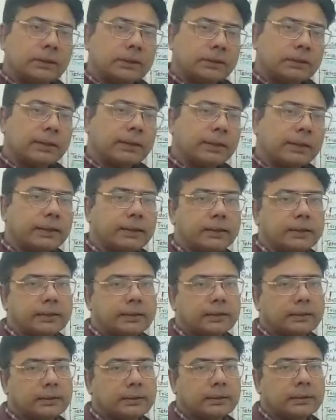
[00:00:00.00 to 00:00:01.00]
Second is
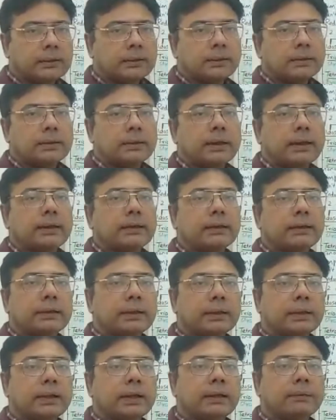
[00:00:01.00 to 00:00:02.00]
that
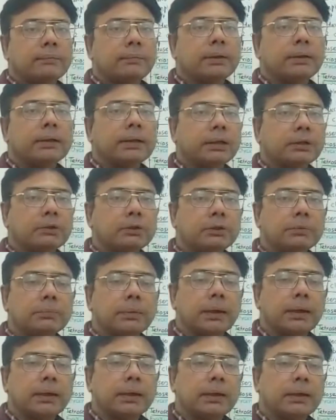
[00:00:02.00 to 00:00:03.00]
they can be reduced
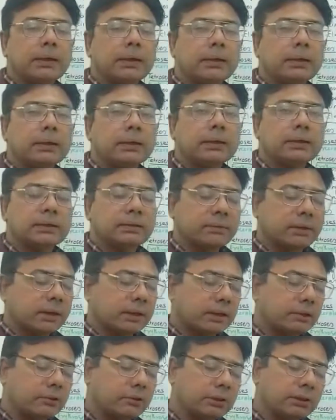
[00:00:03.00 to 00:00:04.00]
by several
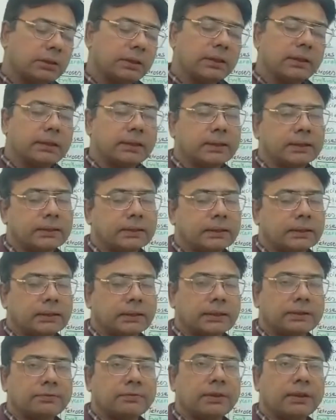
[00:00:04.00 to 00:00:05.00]
reducing agents such
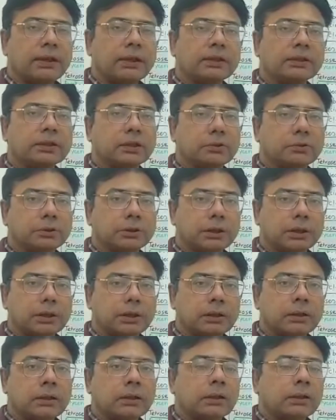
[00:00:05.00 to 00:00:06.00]
as failing
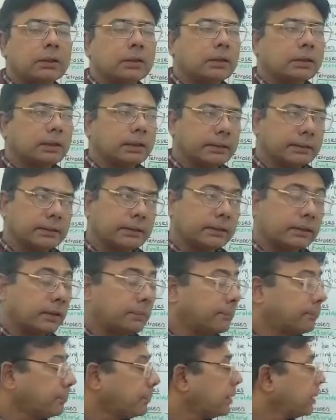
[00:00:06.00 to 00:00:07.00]
solution,
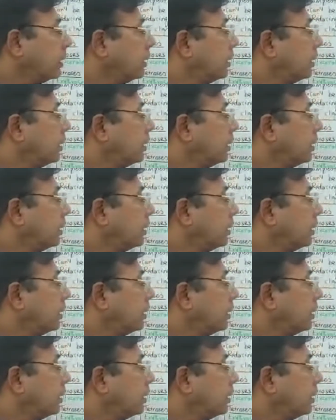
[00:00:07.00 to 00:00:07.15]
etc.